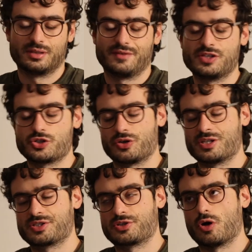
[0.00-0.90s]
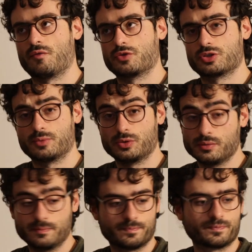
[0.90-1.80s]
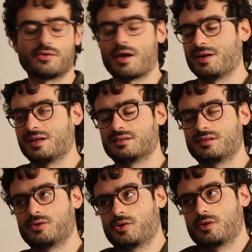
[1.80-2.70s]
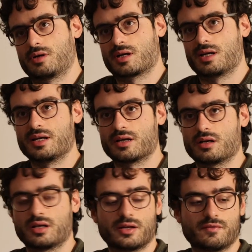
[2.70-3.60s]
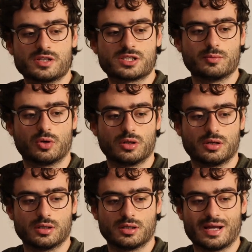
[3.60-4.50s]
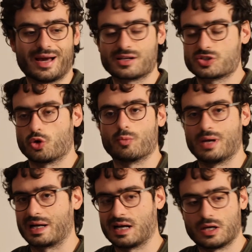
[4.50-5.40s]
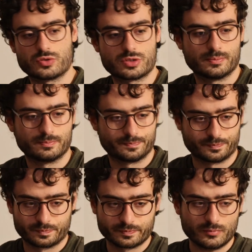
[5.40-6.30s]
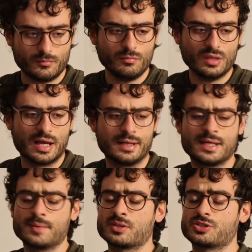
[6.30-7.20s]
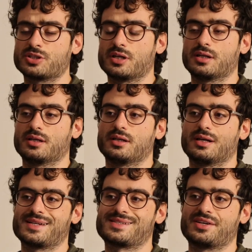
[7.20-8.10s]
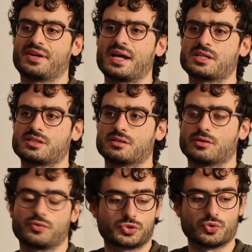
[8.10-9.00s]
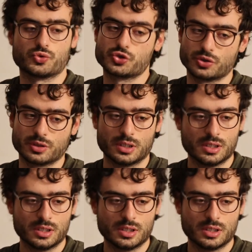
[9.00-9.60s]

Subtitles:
The vision is comfortable, there aren't clearly visible lags or blackouts, and the image has a nice resolution.